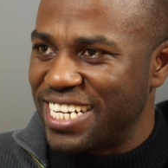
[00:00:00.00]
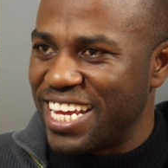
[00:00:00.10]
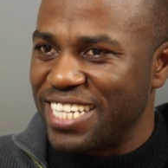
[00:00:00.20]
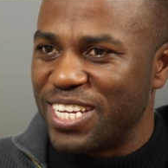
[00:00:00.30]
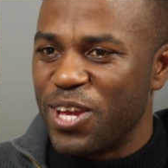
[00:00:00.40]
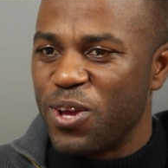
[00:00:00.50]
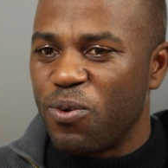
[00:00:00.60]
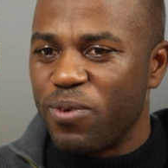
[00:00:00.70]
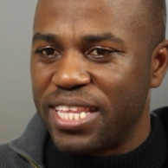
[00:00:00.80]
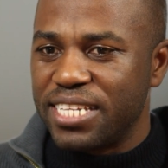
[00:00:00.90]
And
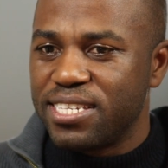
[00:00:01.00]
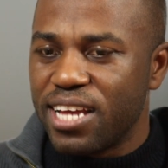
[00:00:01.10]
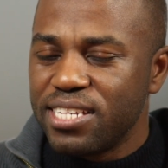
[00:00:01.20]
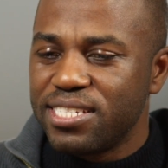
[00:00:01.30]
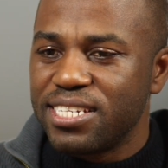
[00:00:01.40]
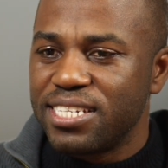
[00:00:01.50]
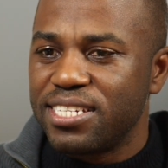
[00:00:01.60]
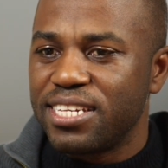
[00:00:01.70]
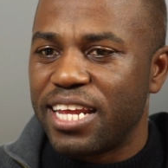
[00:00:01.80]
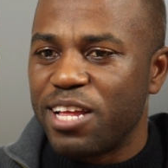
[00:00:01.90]
what that does is
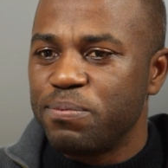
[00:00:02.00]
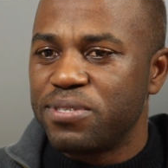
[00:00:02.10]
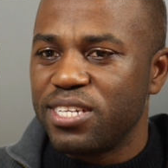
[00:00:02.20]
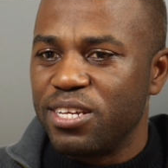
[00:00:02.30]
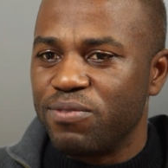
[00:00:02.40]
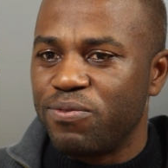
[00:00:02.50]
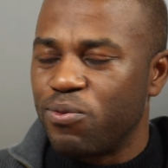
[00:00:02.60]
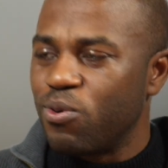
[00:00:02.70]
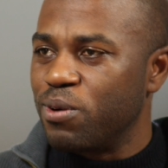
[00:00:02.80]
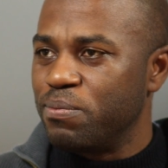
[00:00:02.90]
it helps
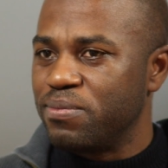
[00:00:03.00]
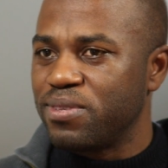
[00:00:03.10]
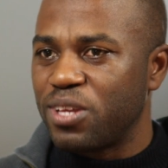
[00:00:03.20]
inform